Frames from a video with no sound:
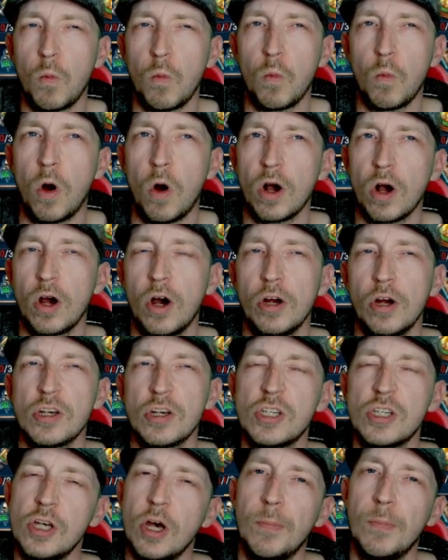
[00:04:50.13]
what kind of
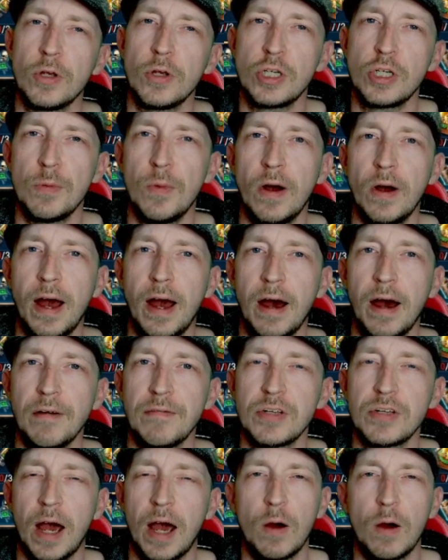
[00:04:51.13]
surplus you might have,
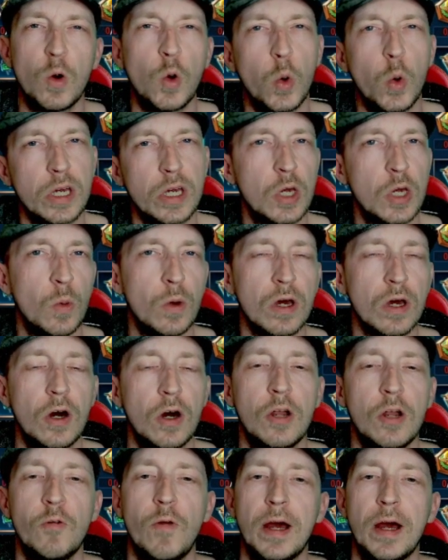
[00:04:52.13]
to how quick you want to
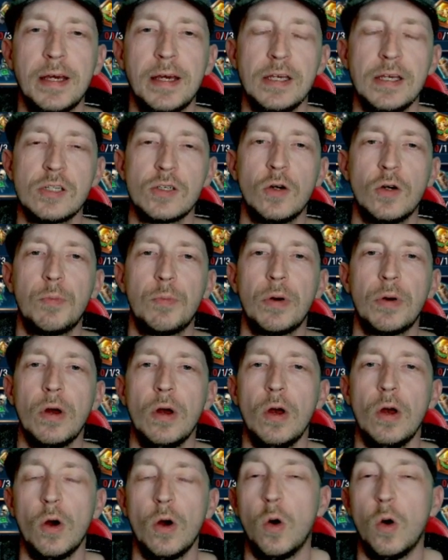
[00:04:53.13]
kind of rank these up,
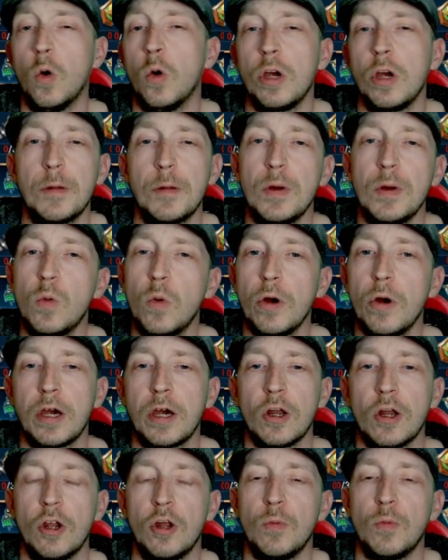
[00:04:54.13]
or you're going to be
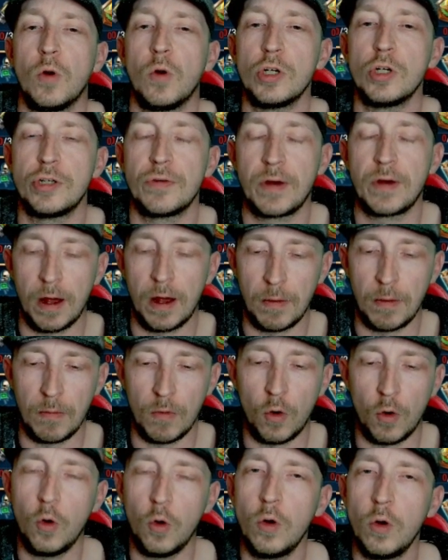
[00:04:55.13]
working on them once you've got
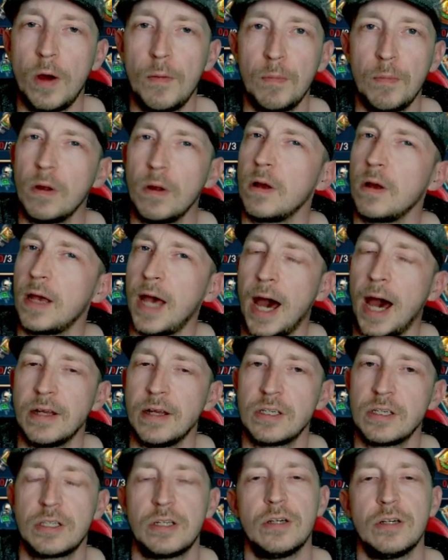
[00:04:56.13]
all them
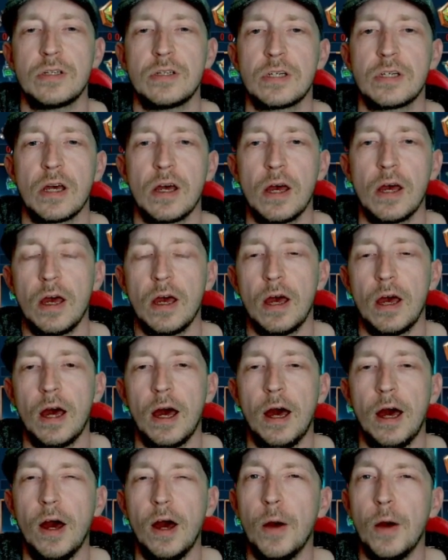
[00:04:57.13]
canisters.
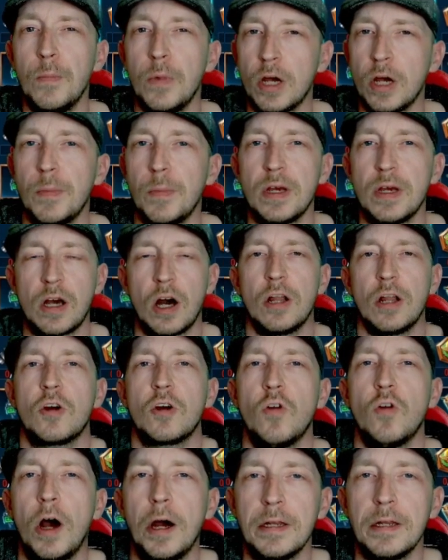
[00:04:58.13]
You're going to be kind of
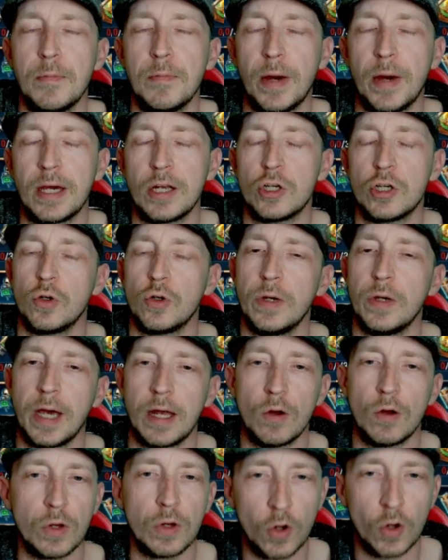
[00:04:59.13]
grinding, making sure you're
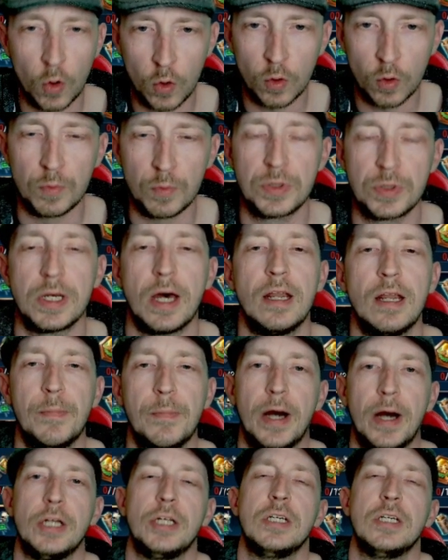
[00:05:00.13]
getting all the orbs and the
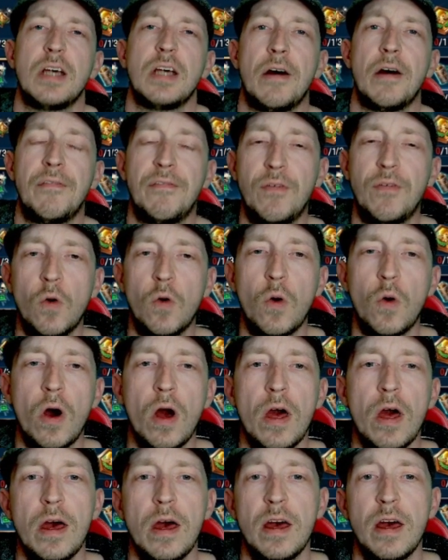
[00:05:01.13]
badges for
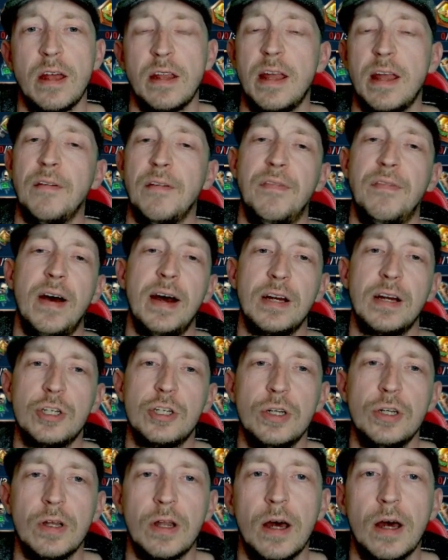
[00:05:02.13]
that faction.